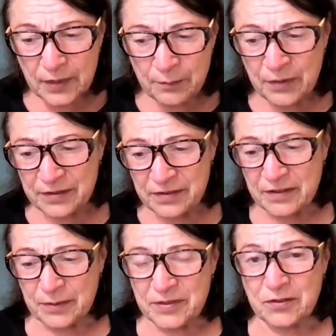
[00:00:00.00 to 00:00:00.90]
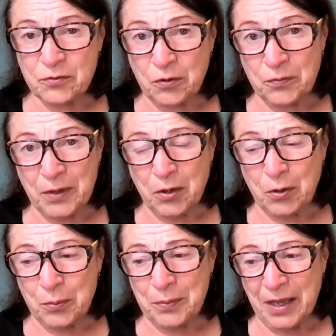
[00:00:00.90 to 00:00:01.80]
my stepson drove me
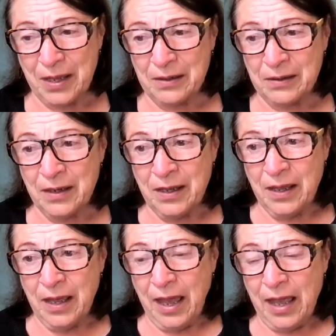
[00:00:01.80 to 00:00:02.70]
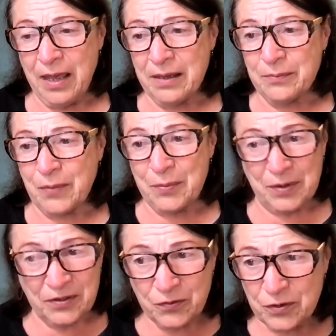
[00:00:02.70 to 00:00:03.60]
home, and my
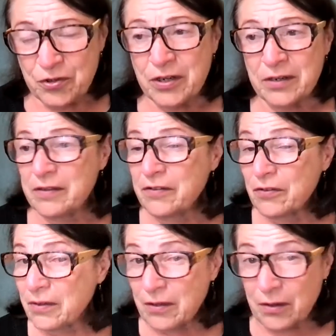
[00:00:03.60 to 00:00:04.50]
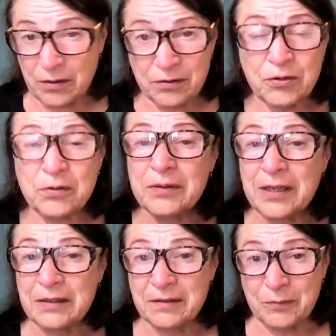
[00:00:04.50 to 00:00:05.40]
best friend checked it, do you
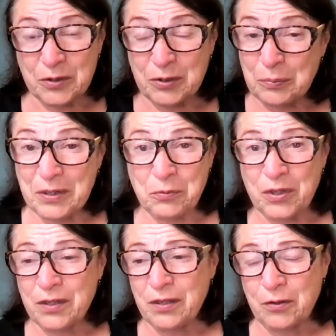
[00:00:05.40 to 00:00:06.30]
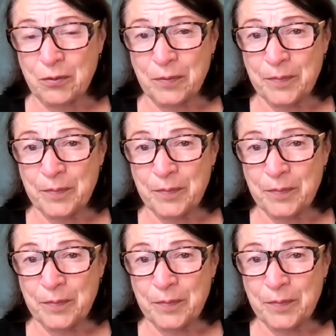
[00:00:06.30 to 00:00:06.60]
need someone to be with you?